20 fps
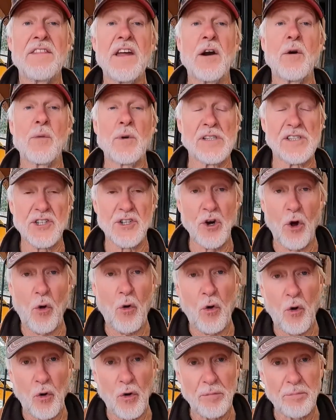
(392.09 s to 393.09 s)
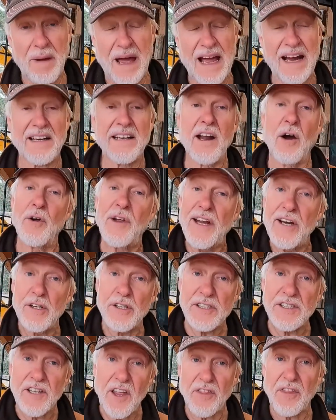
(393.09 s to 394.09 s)
There was no holdback. Now,
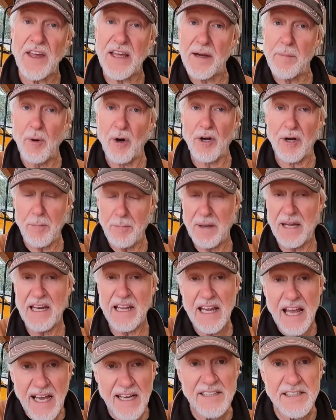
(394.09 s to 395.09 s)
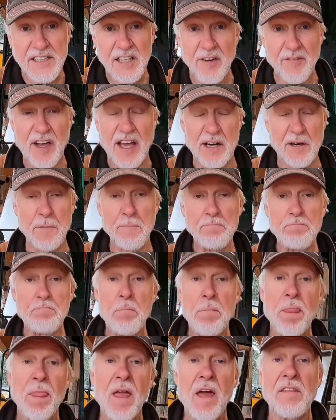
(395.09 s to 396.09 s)
here's the thing about a mini-excavator.
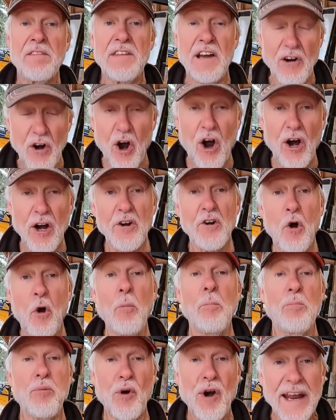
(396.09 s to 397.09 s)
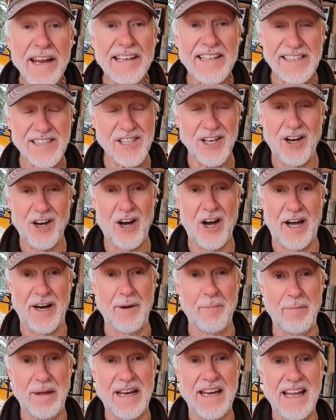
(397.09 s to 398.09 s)
There are no brakes
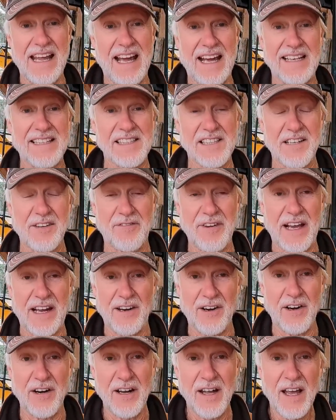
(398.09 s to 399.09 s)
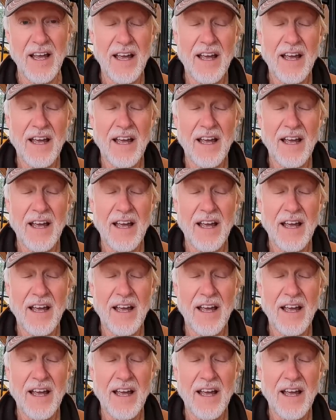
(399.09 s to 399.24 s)
on a mini-excavator.